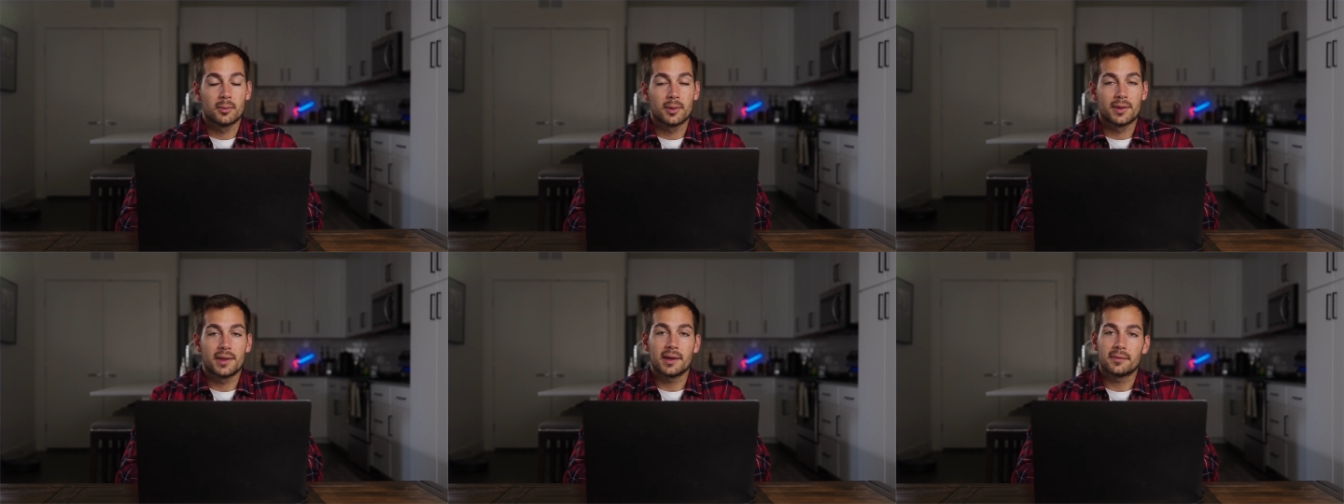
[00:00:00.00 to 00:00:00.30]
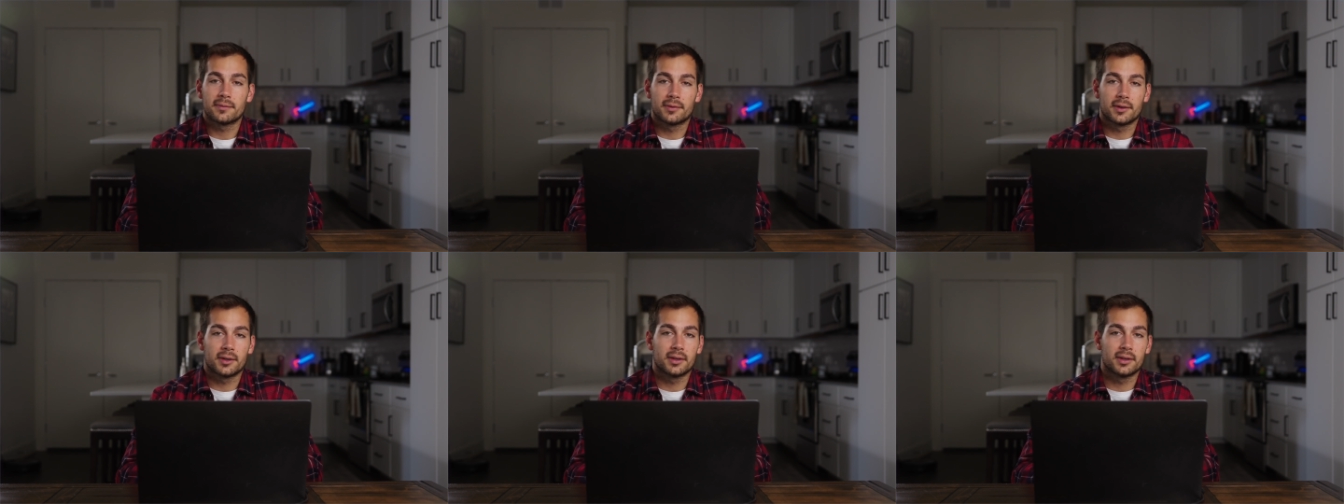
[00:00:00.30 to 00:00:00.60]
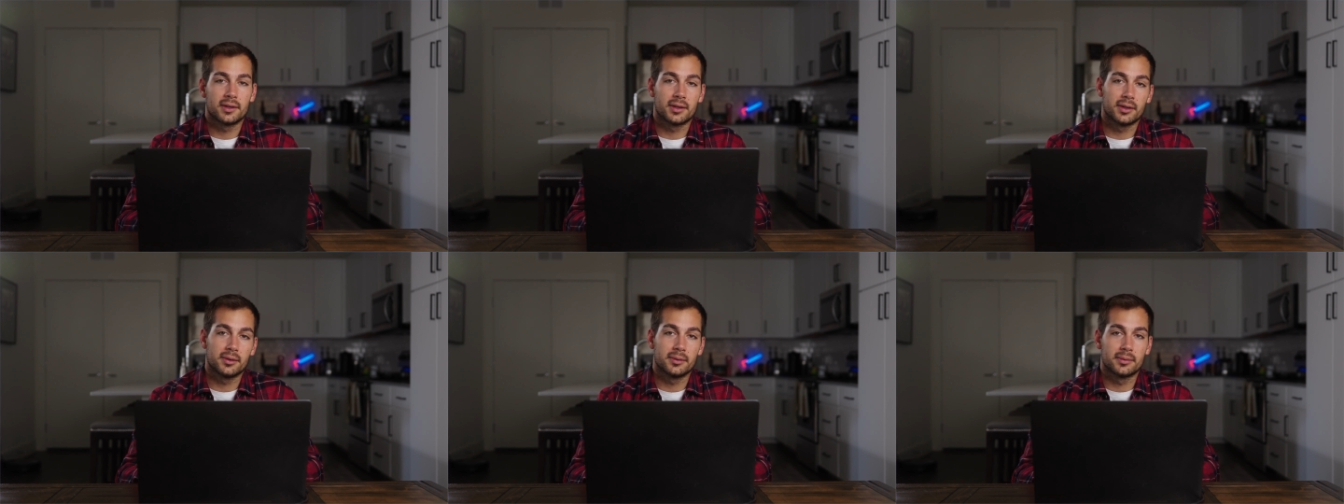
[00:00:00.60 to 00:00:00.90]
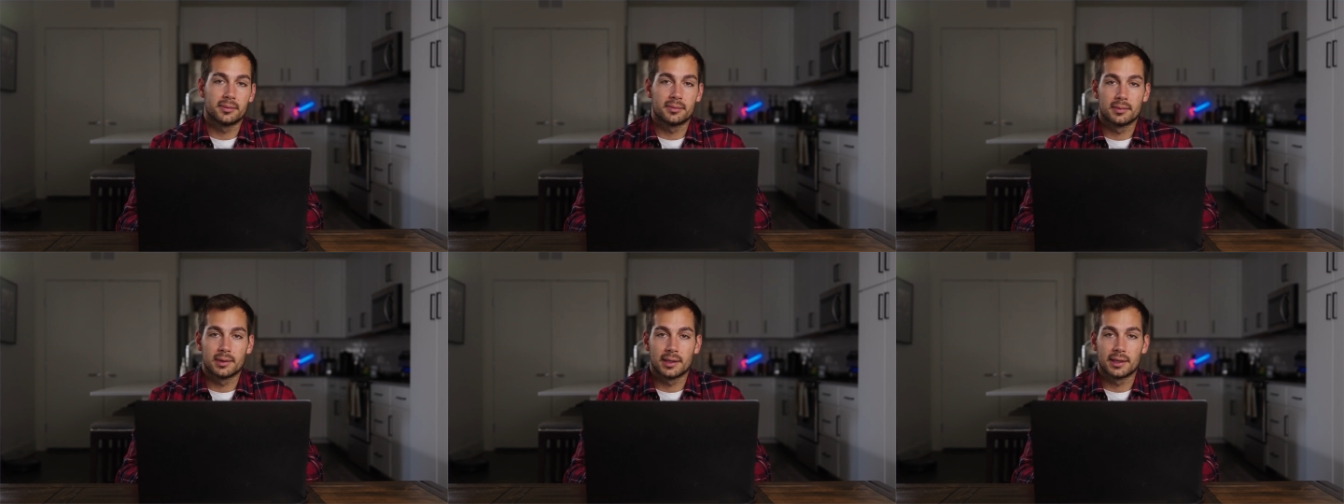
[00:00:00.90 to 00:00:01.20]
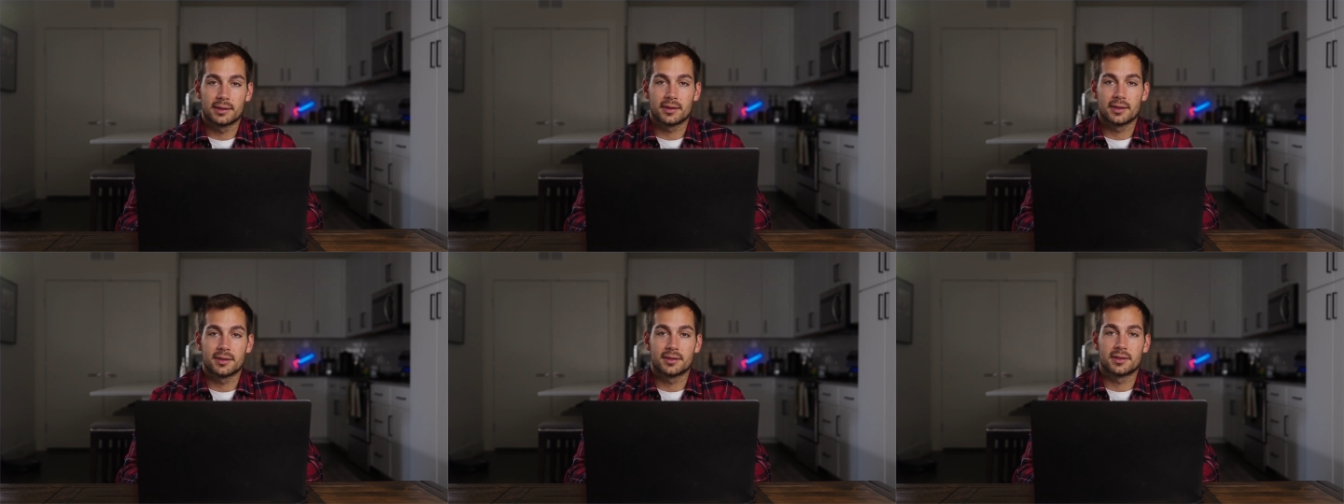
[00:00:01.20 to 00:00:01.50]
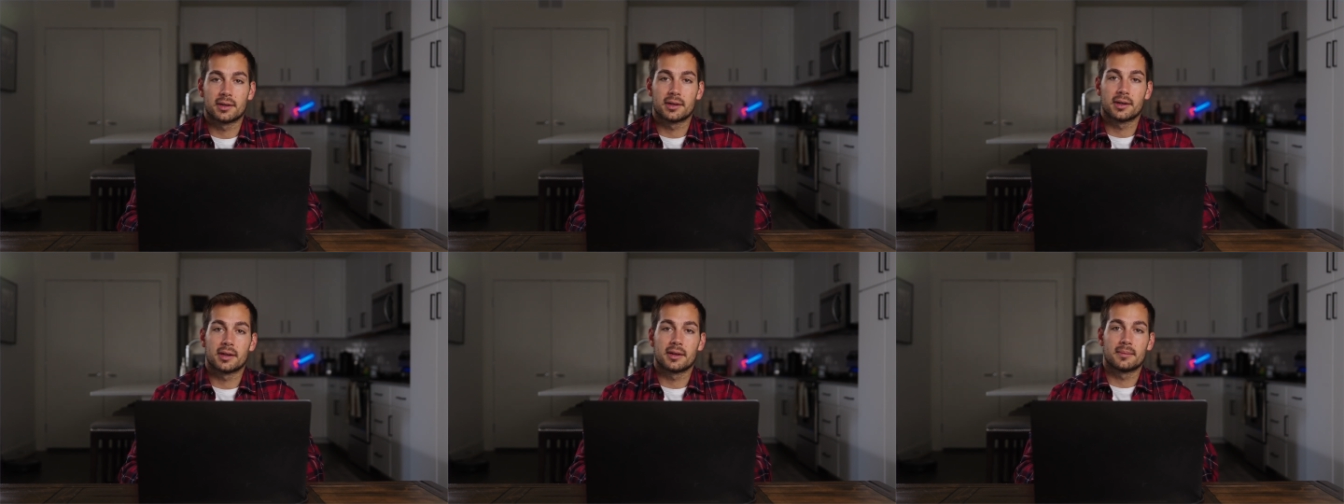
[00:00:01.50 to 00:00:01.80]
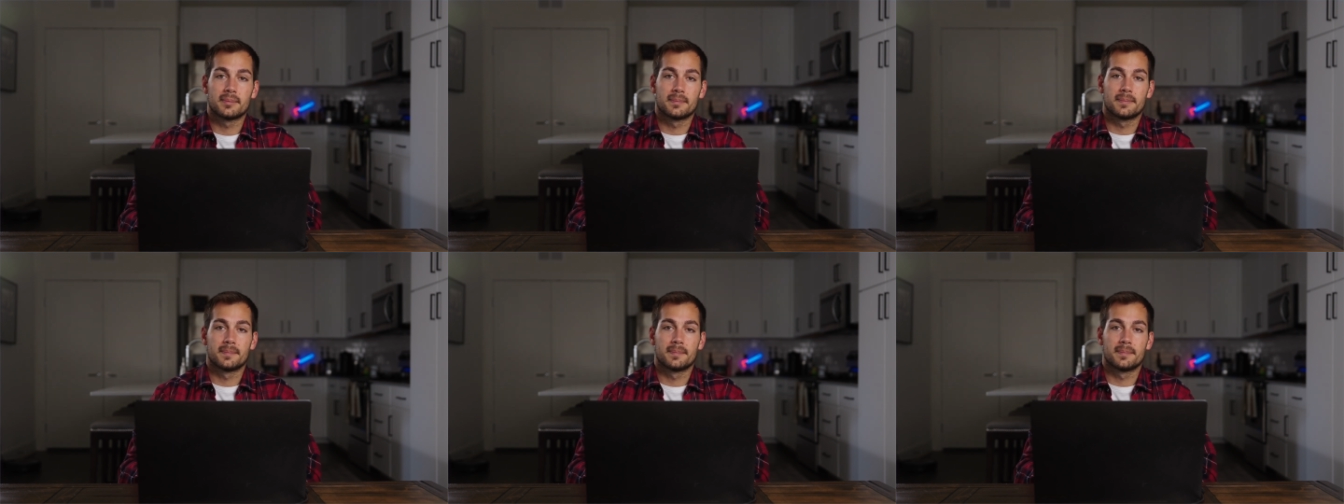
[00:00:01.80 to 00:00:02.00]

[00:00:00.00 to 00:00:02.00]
without further ado, let's get started.